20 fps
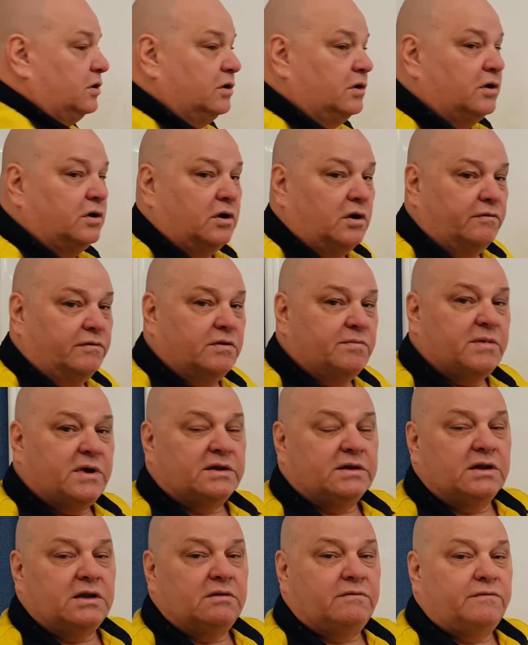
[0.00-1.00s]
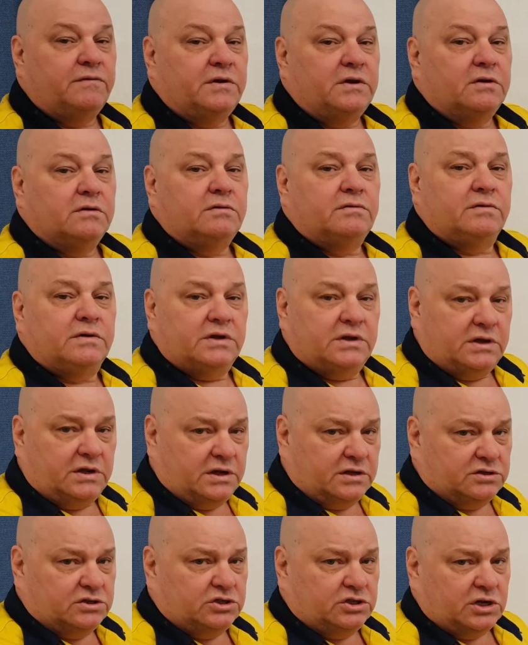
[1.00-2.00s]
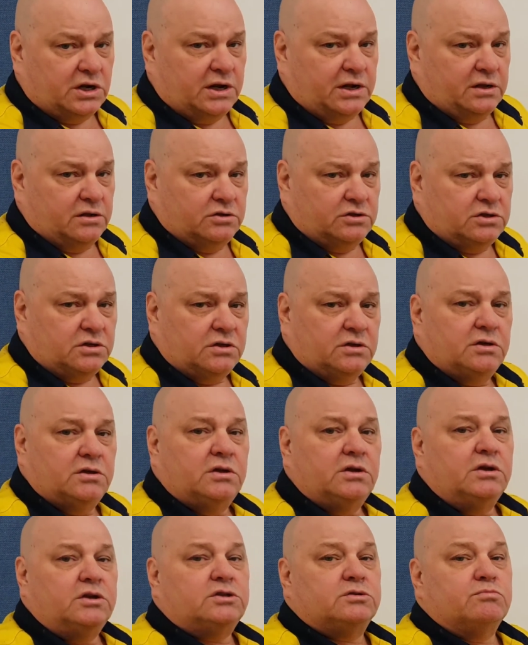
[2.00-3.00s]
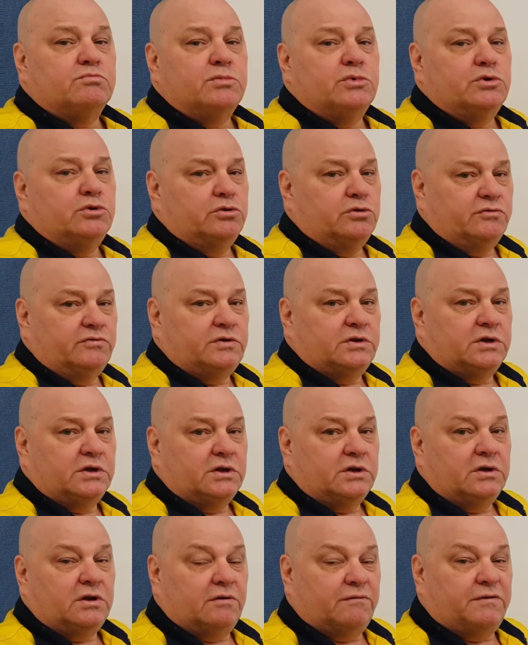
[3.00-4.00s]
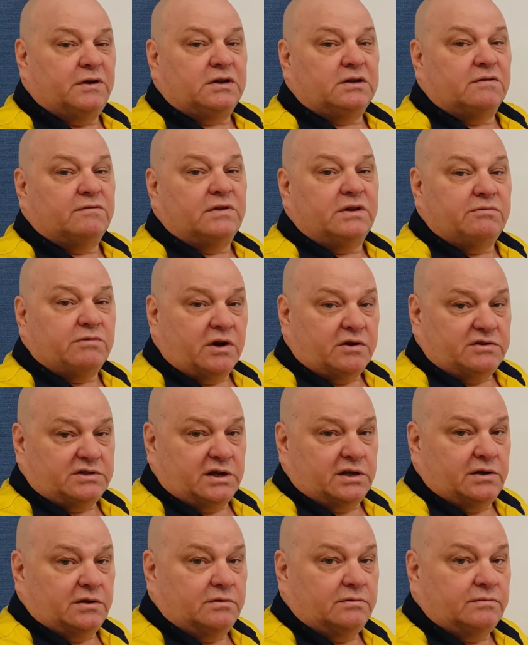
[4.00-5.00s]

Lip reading: of the magnetic field has changed. It's moved, effectively rotated.